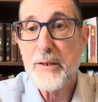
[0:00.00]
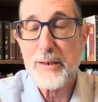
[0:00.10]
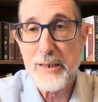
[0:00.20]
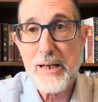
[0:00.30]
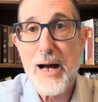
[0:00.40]

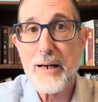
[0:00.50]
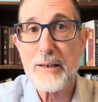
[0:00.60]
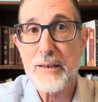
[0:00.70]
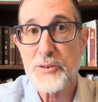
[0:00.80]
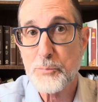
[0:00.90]
Enoch
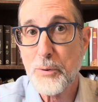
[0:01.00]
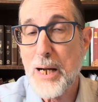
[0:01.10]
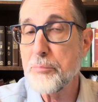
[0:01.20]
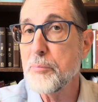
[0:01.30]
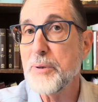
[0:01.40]
is
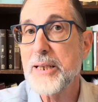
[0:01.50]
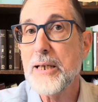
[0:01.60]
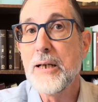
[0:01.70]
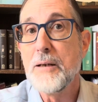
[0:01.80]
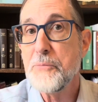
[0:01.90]

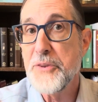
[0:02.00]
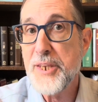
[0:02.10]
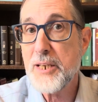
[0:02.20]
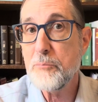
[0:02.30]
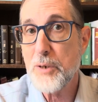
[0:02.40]
probably
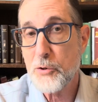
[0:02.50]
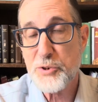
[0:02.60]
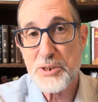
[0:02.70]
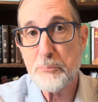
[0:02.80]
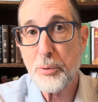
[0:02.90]
the
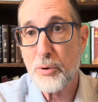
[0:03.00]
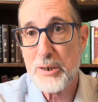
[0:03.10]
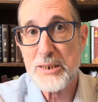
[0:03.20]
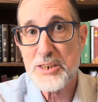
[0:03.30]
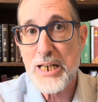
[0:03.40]
most
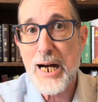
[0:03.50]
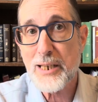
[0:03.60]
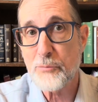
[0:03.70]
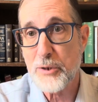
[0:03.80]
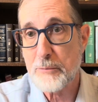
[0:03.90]
important
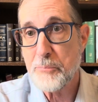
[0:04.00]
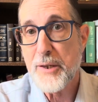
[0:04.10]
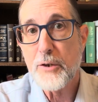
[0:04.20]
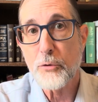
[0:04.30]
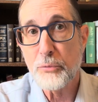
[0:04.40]
document
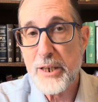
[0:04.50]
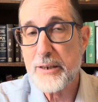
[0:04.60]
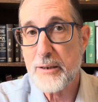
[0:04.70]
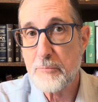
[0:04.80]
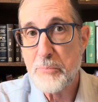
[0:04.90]

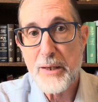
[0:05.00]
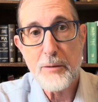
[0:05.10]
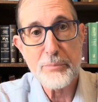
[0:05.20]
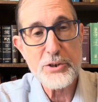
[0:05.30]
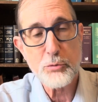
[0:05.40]
written
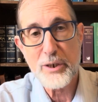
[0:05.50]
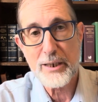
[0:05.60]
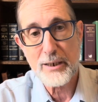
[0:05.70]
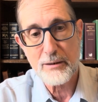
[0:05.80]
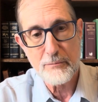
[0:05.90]

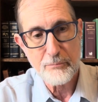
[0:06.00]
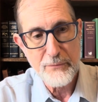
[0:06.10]
between